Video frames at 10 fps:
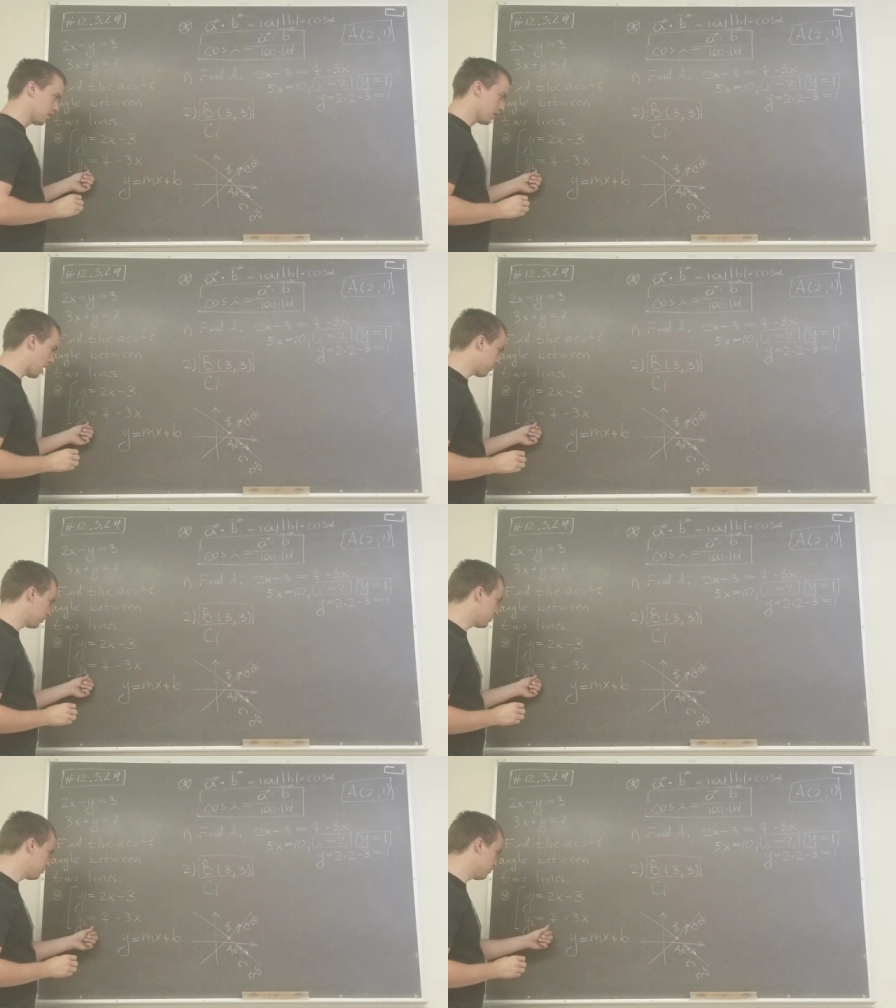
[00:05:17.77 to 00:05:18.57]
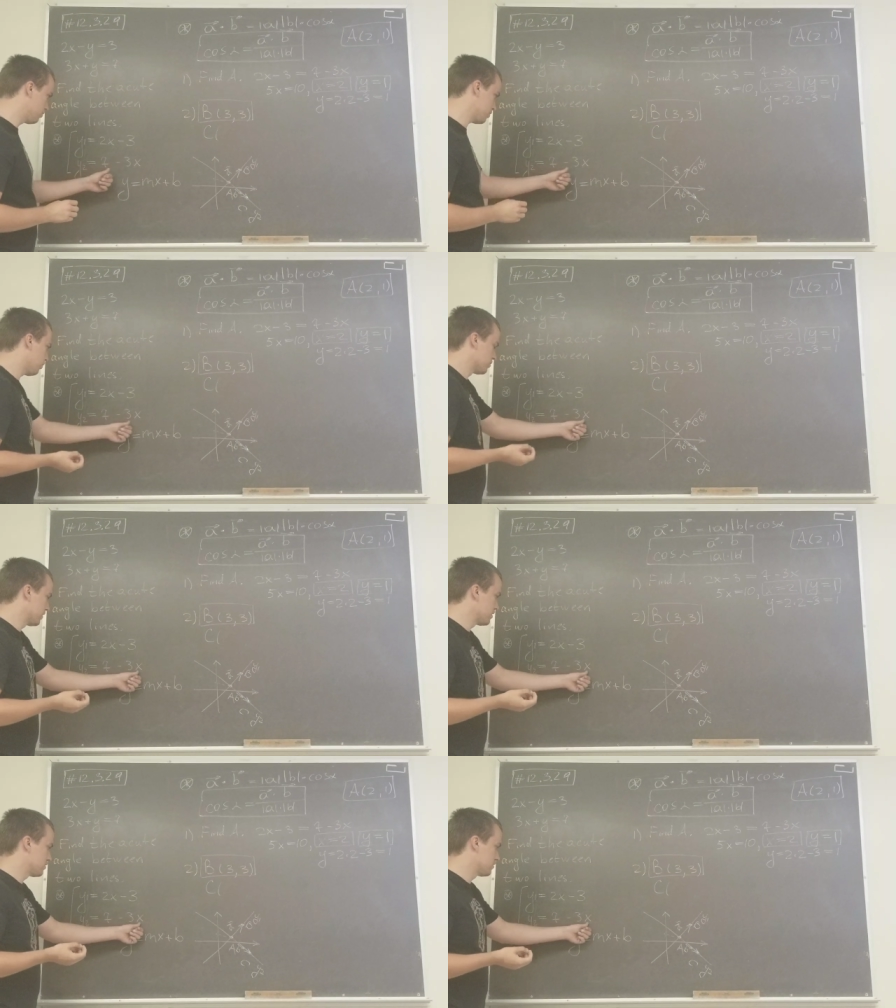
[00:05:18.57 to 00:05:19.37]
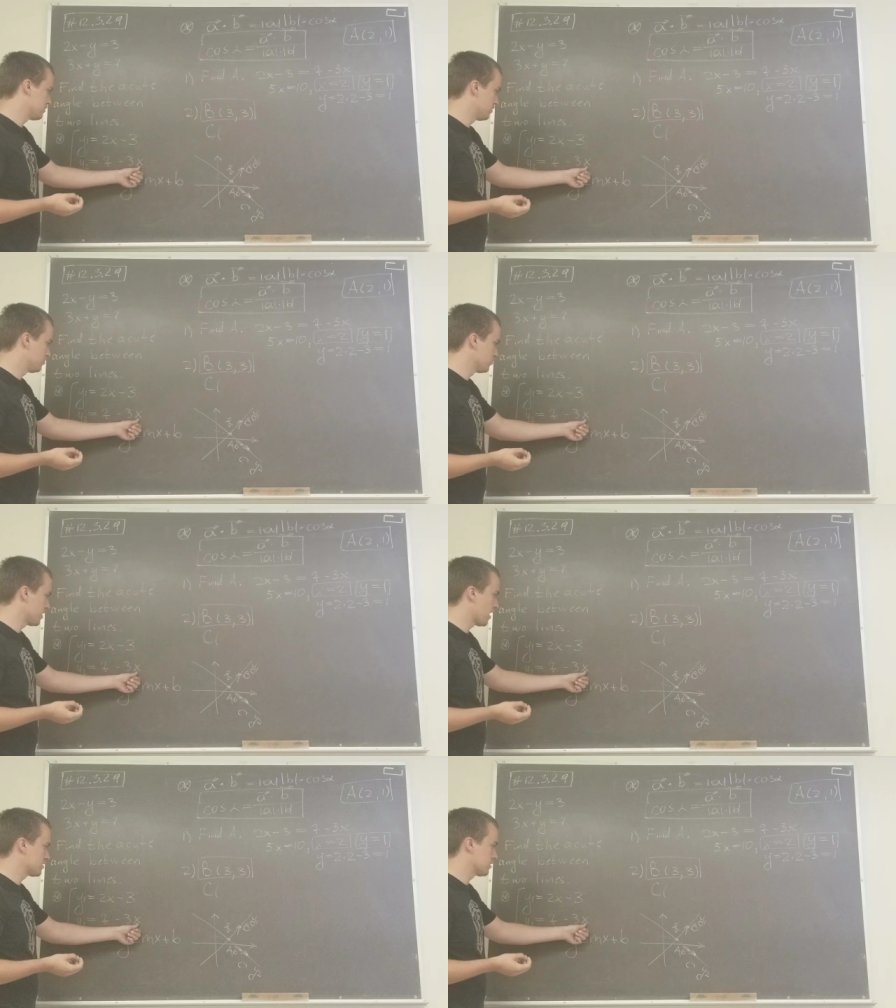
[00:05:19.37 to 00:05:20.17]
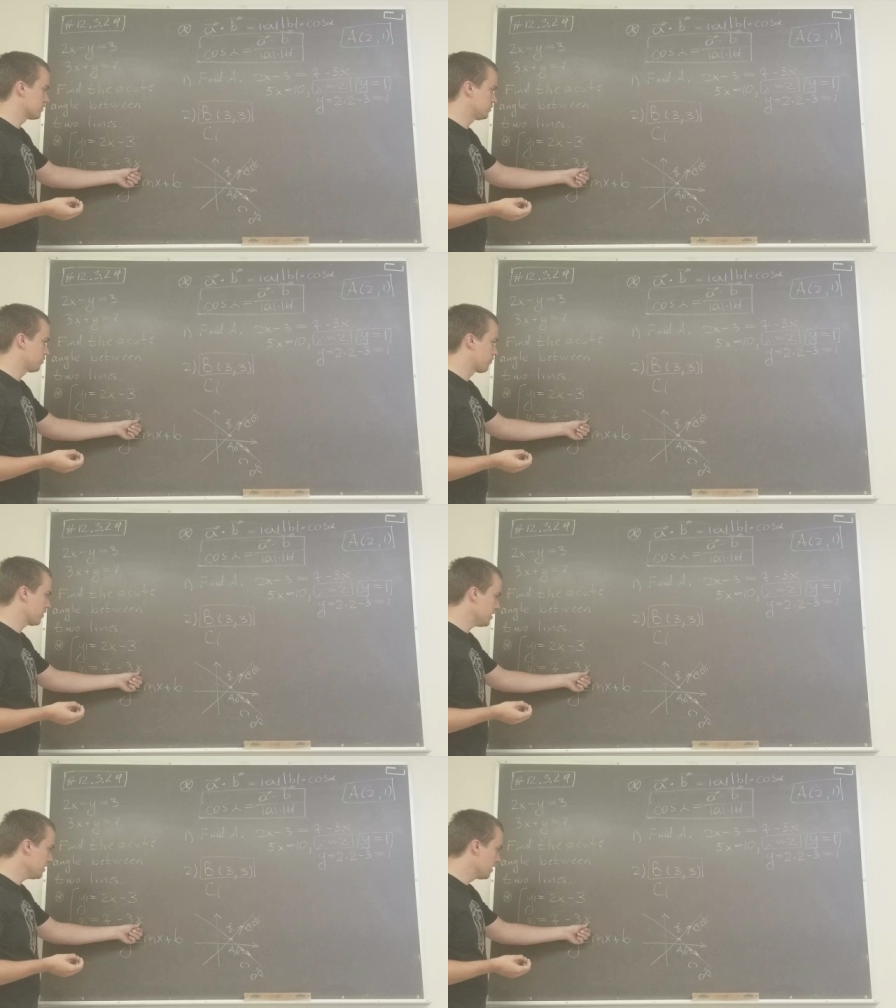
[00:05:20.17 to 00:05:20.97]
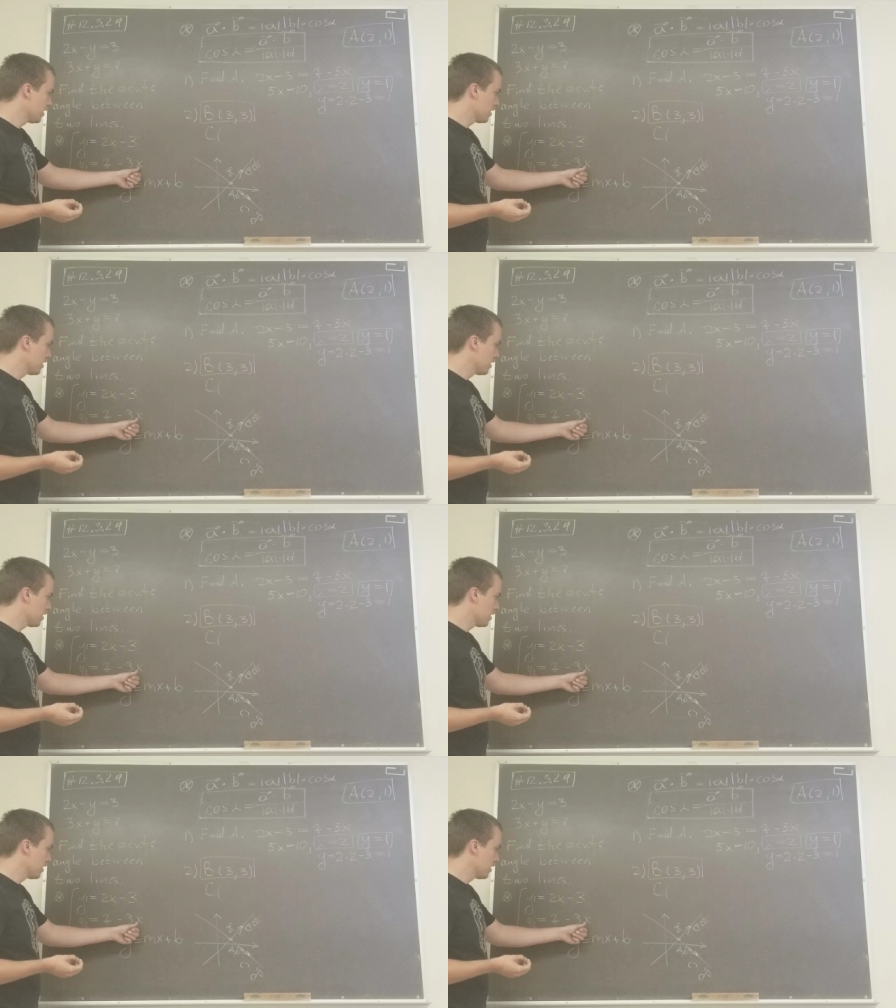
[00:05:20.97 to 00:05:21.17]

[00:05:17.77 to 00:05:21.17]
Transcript: I will choose, also let's choose x equals to 3.